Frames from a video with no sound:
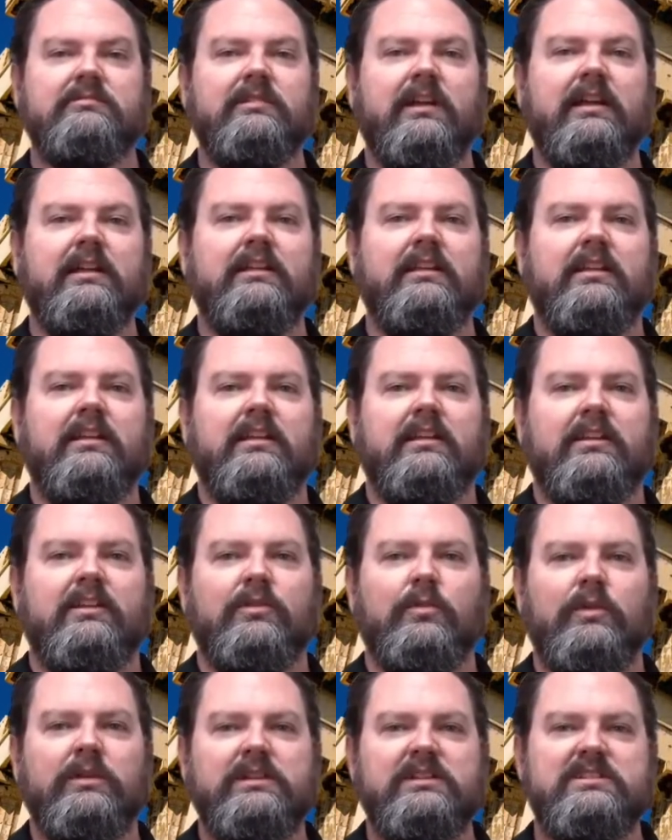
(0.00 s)
Right?
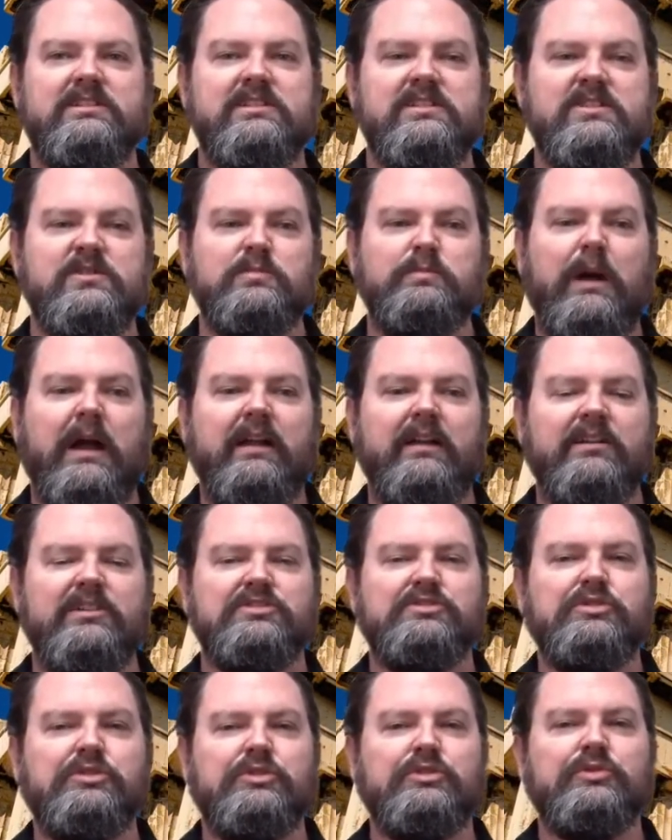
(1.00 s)
The one that's
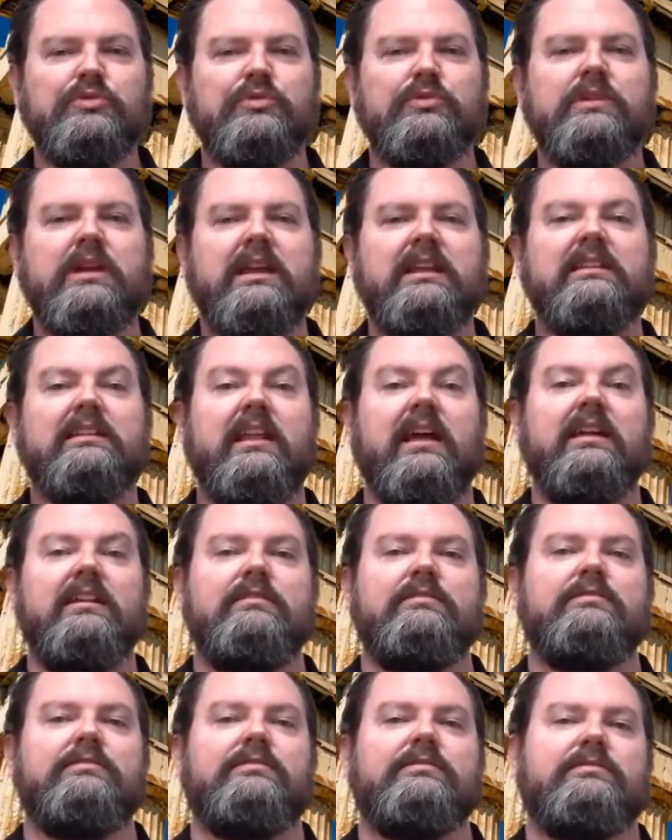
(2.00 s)
inspired to create
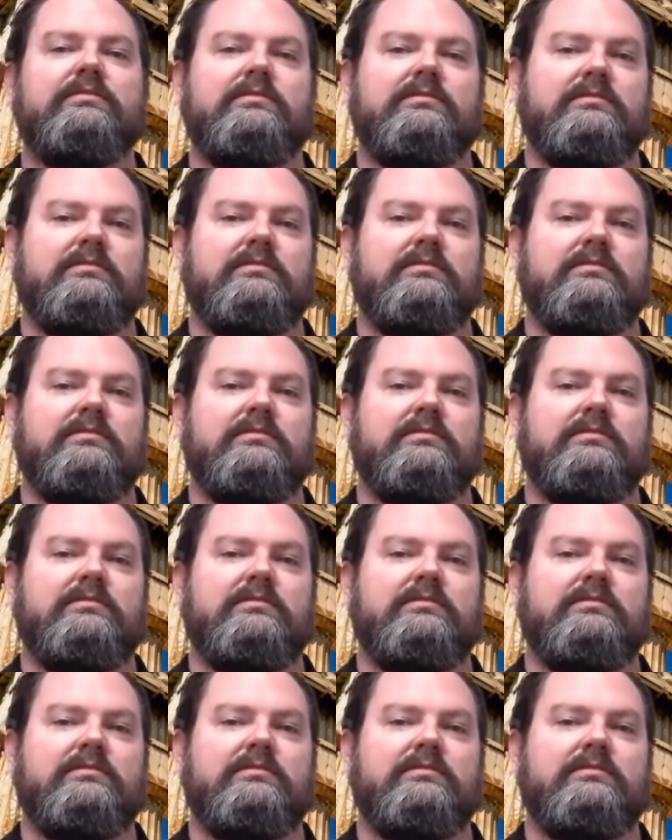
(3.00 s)
life.